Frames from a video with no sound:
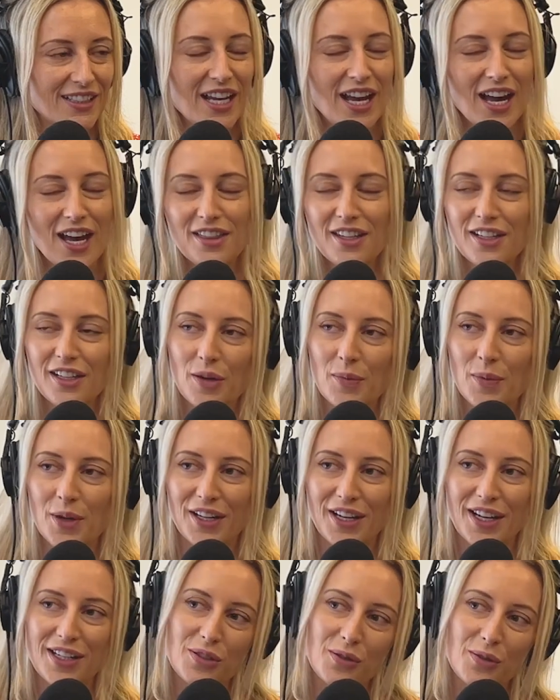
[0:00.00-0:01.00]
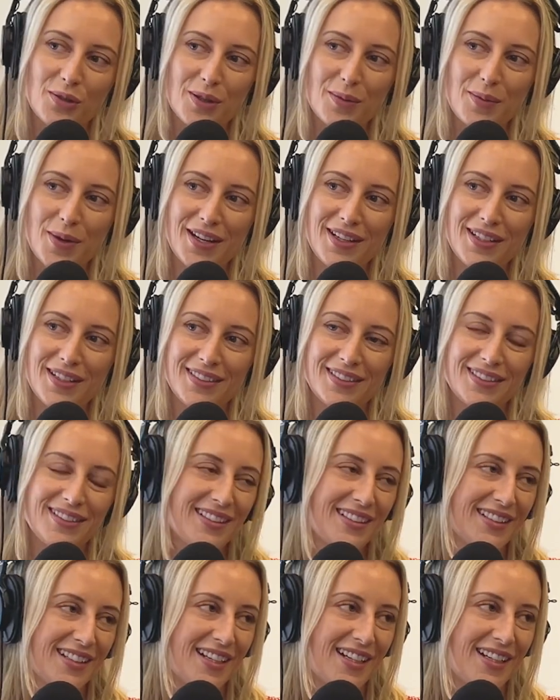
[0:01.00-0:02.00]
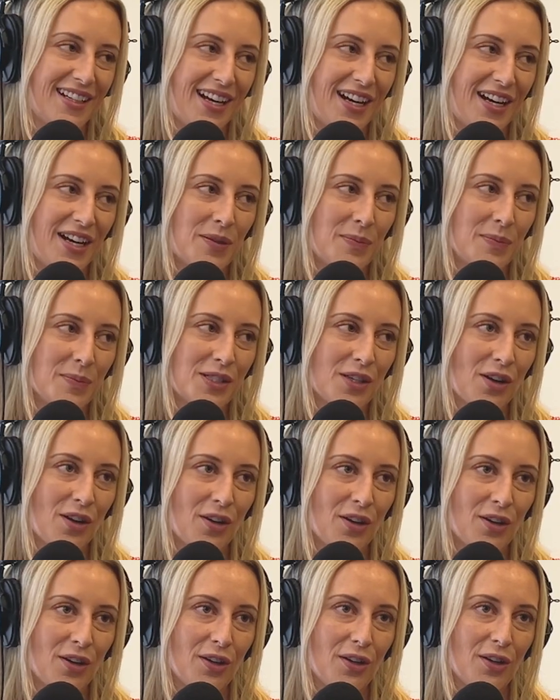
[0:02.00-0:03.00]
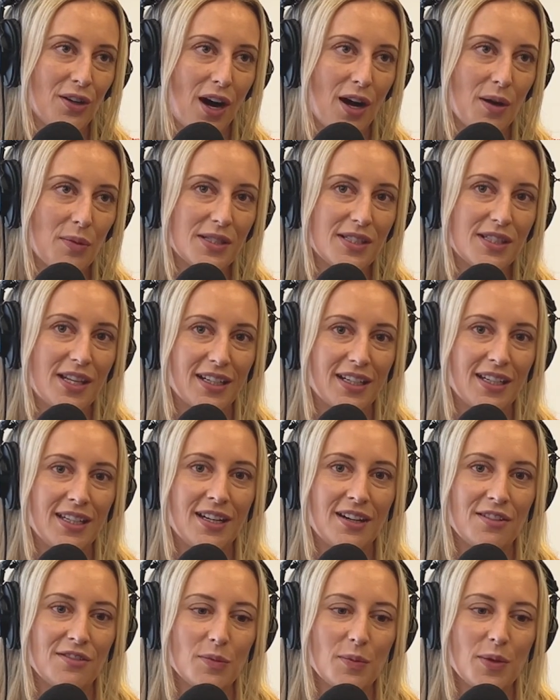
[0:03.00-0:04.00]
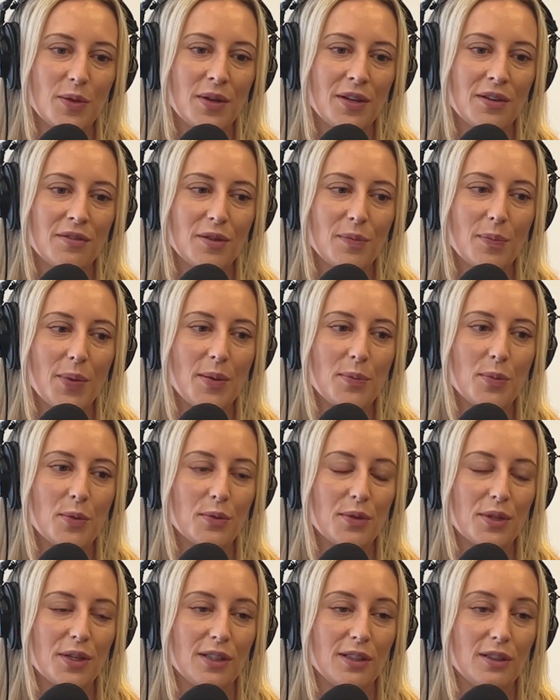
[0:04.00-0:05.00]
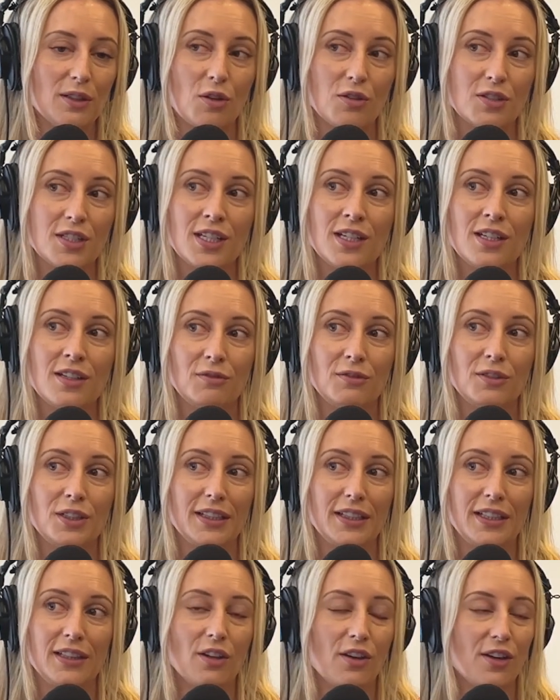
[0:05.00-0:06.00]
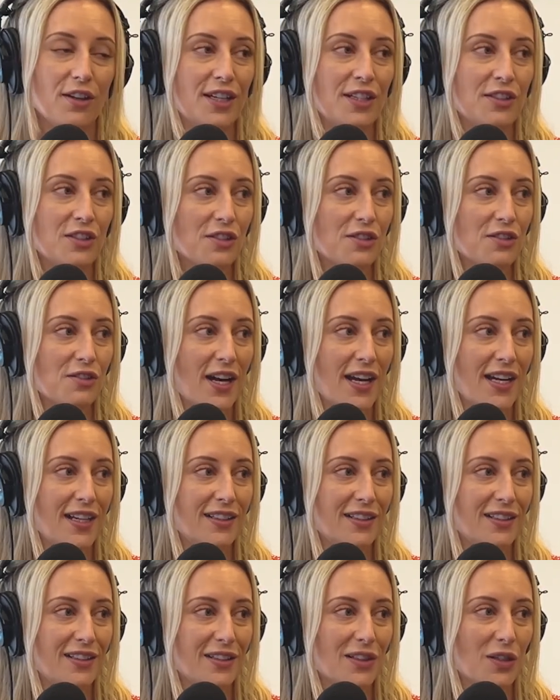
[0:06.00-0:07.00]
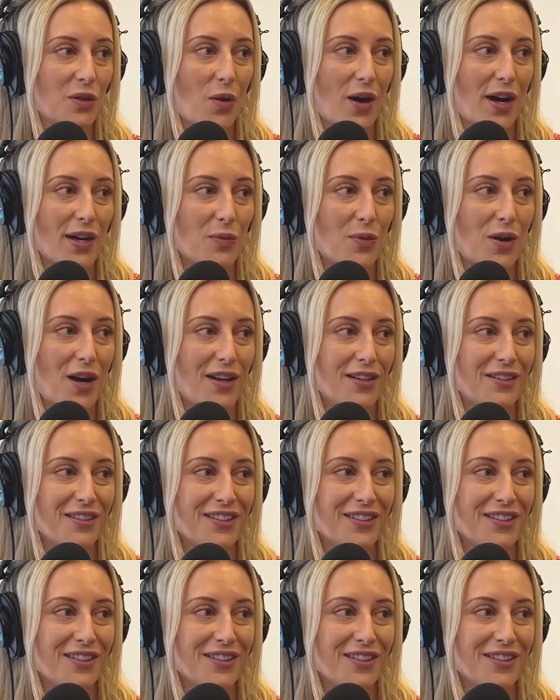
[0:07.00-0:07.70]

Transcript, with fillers: Yeah, I think I'm okay talking about it. So I was lucky enough to be one of the people that locked in a really low interest rate quite a while